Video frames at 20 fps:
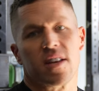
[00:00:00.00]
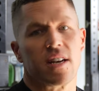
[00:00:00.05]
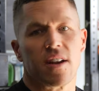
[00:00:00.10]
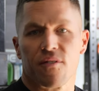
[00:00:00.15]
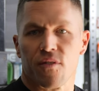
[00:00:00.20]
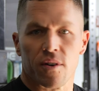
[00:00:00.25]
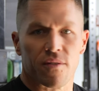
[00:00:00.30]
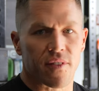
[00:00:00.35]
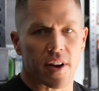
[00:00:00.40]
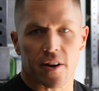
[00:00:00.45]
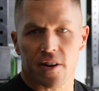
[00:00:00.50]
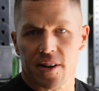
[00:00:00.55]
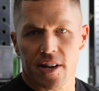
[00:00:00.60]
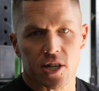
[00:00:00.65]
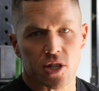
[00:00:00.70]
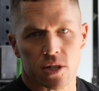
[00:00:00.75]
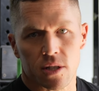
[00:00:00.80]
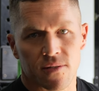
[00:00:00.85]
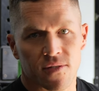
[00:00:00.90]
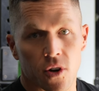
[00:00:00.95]
of the different
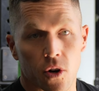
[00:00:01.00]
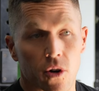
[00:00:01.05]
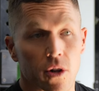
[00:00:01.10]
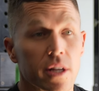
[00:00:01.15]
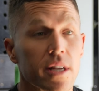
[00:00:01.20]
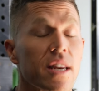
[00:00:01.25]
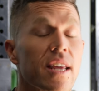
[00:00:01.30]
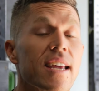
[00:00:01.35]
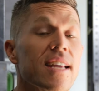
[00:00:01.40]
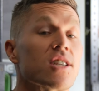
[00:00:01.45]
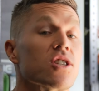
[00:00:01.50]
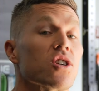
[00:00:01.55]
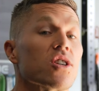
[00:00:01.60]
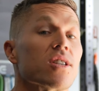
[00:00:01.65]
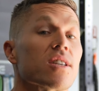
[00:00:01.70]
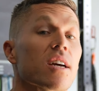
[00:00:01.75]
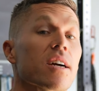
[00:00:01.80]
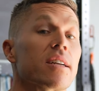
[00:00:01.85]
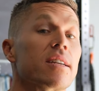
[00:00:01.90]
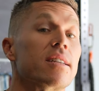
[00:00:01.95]
variations of curling. It's
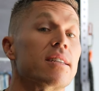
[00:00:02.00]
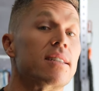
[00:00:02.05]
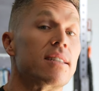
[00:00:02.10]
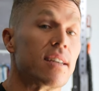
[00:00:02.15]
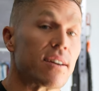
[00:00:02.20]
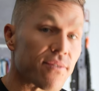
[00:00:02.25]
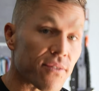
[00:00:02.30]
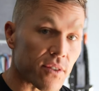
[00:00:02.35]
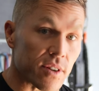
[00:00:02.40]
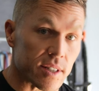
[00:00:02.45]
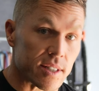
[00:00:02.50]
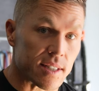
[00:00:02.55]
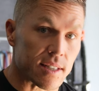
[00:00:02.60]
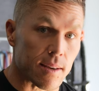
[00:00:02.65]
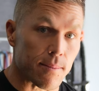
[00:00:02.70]
just a different